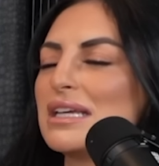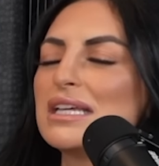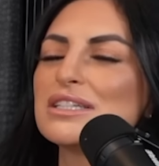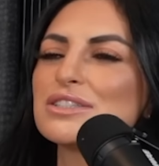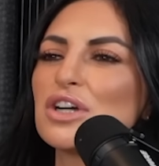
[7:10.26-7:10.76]

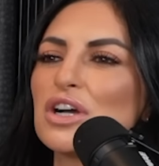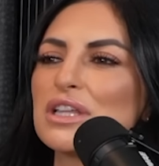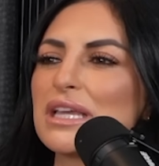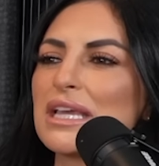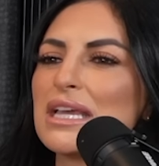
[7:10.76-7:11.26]
He just talked
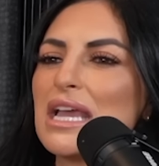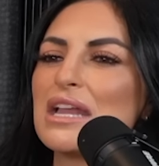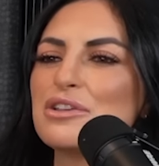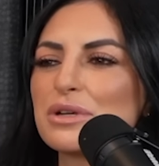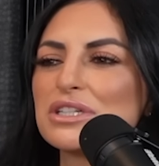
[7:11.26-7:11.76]
like,
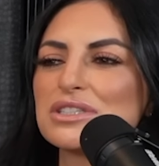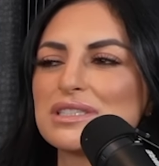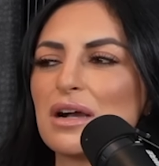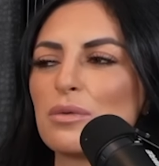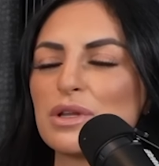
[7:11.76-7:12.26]
and you could just
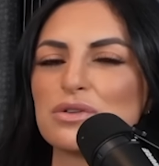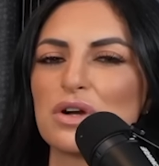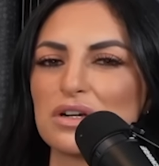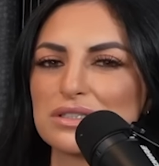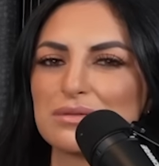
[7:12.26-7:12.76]
tell when you
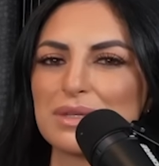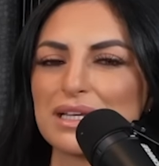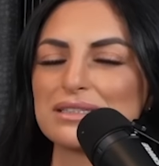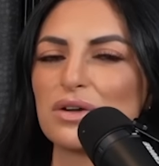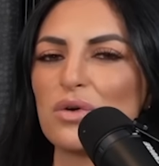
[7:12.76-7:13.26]
talk to him, like
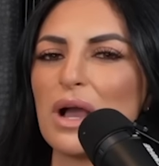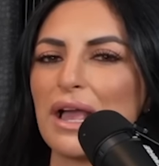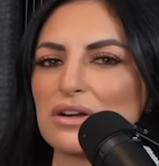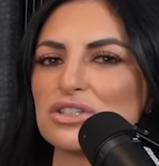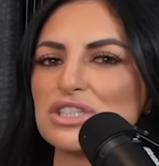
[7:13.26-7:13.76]
his whole
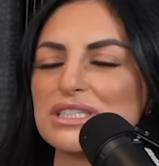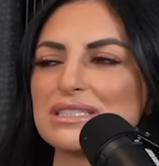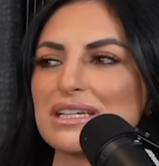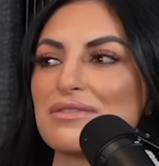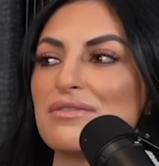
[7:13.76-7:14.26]
energy
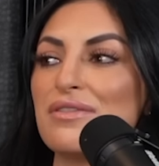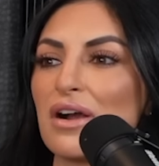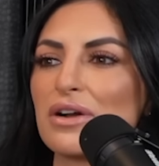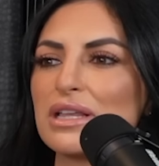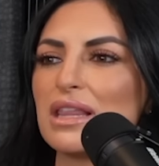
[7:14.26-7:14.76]
is like
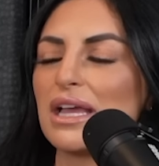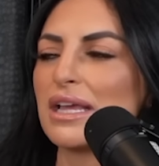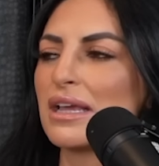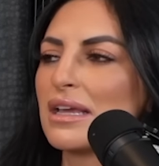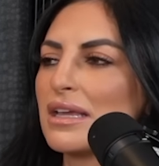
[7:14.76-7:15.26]
very
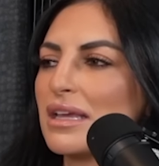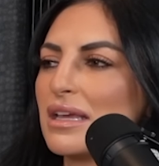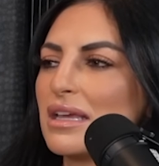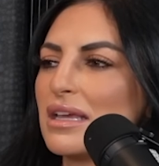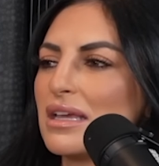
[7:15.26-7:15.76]
like
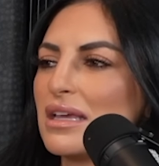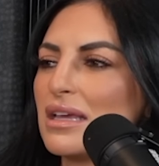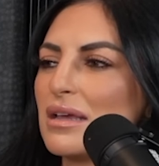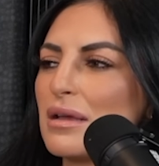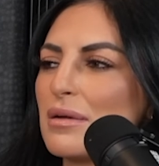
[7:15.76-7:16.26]

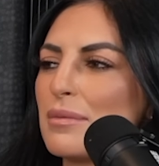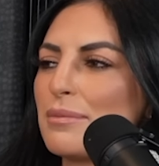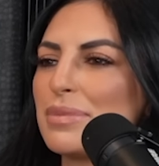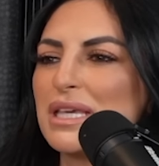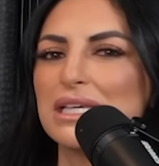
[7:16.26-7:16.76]

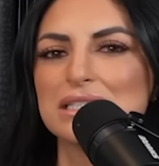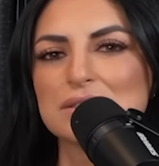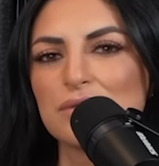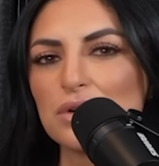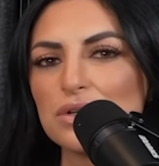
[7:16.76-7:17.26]

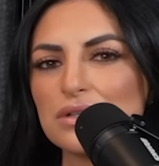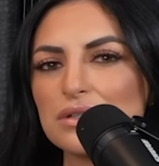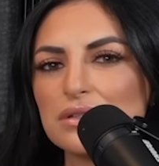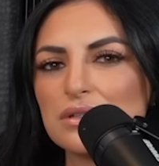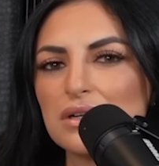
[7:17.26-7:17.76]

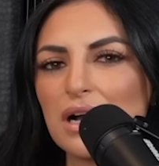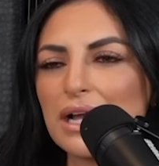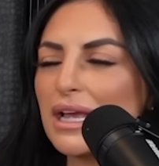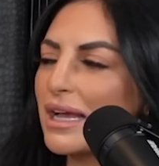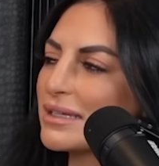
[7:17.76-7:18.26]
peaceful,
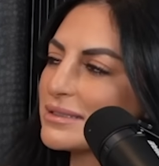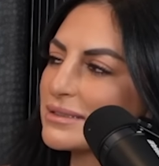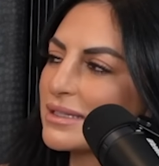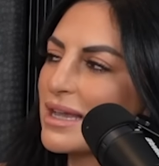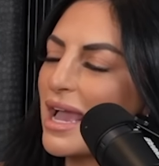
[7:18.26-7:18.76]
I
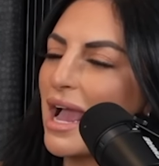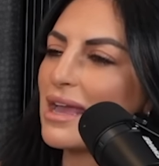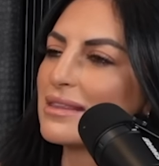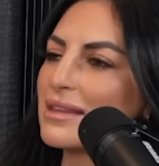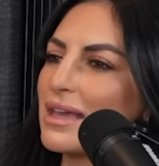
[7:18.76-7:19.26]
guess,
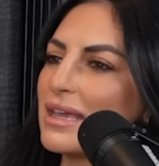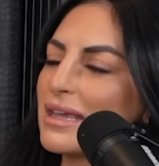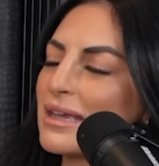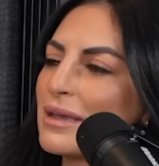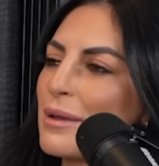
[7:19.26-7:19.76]
and like